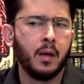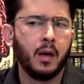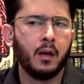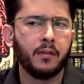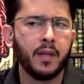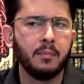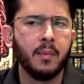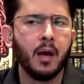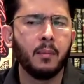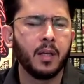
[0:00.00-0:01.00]
of an
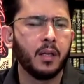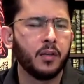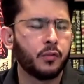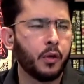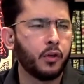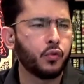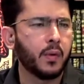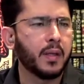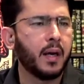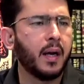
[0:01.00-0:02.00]
imam and a
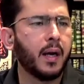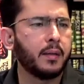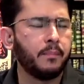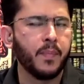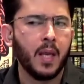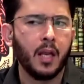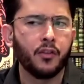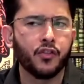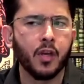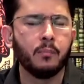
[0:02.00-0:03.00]
spiritual guide
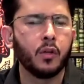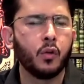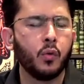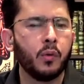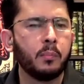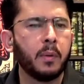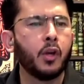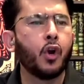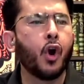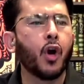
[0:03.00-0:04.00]
and someone who would be the
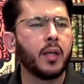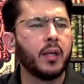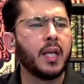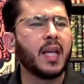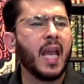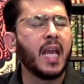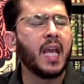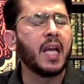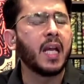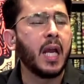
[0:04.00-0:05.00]
guardian and
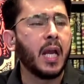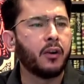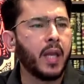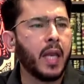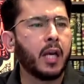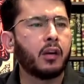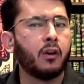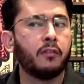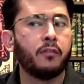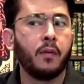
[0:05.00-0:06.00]
caretaker
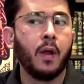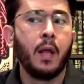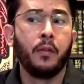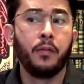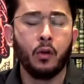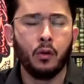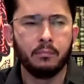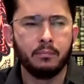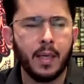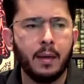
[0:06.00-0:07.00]
of the
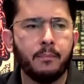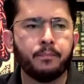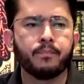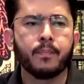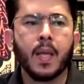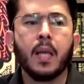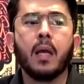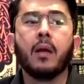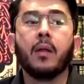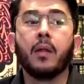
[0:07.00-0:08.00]
ummah,
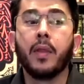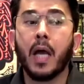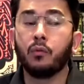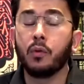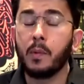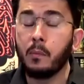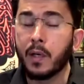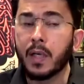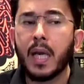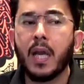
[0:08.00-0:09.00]
that would be
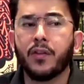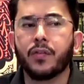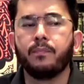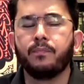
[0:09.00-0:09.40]
one case.